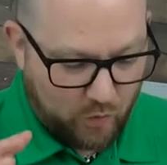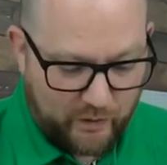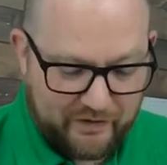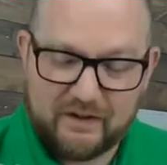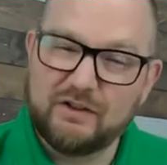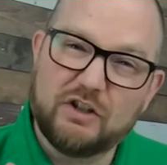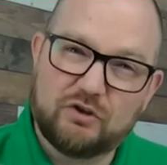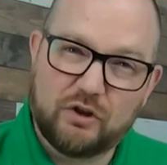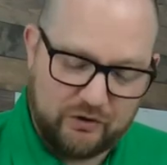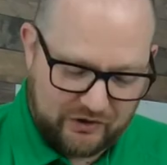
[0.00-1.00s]
We've given you
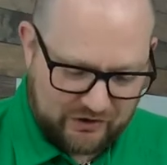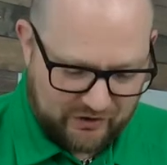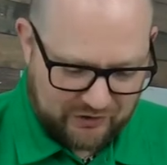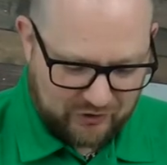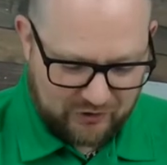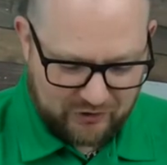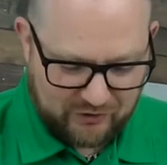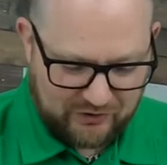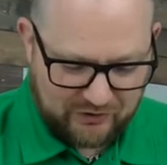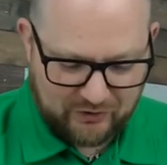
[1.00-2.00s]
two designs. You can
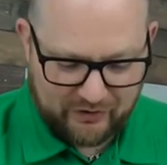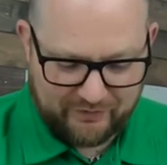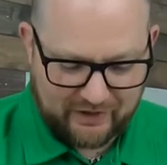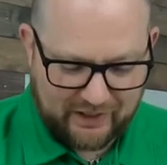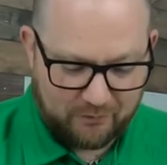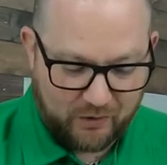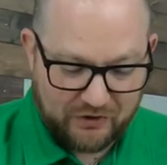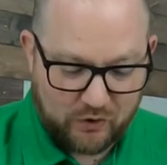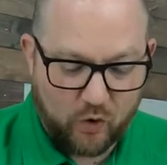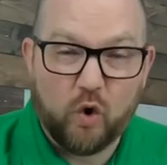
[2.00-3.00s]
use these two different coloured ones,